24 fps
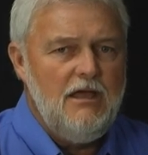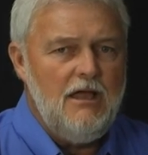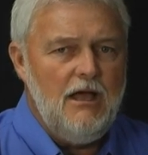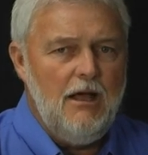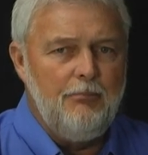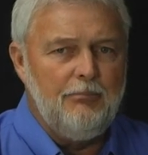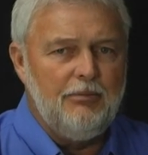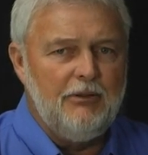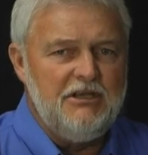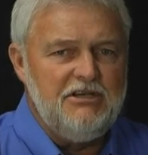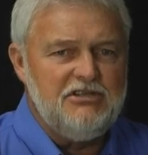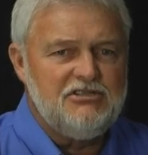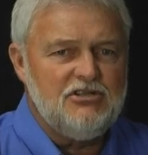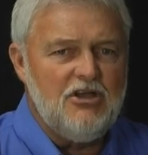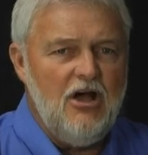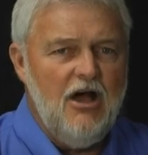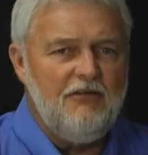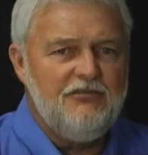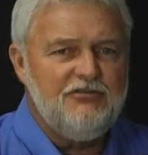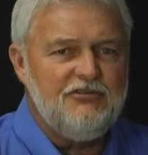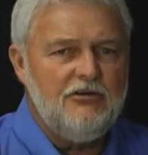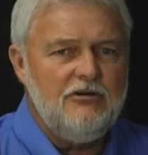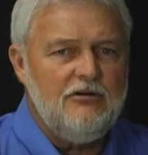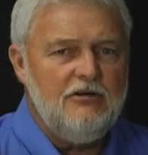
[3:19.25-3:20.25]
a police
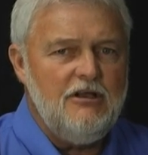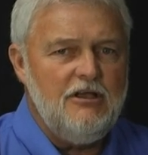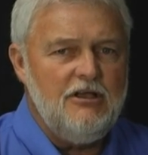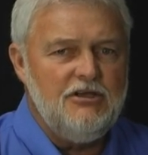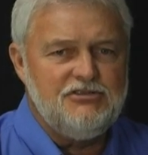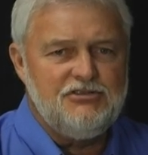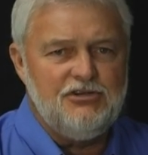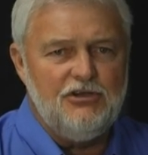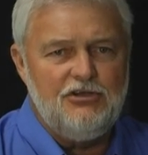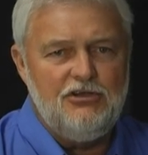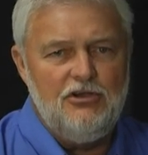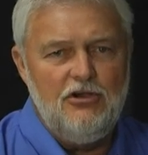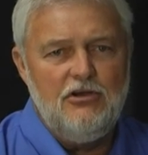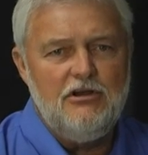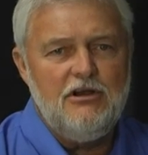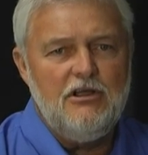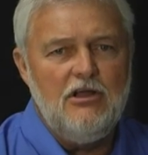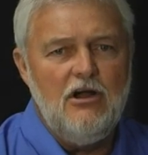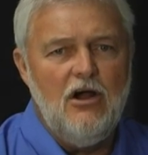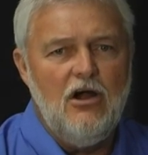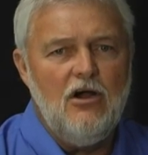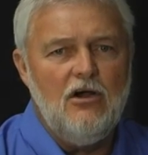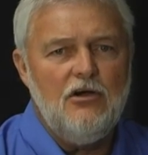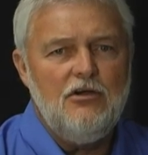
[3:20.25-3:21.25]
officer, a security
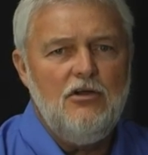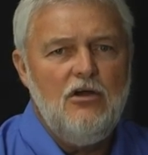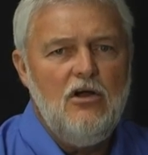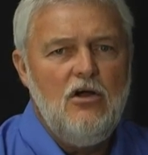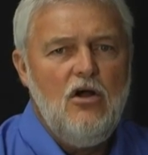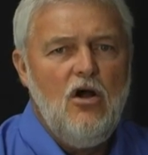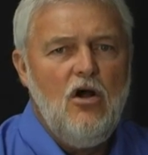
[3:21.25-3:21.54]
guard,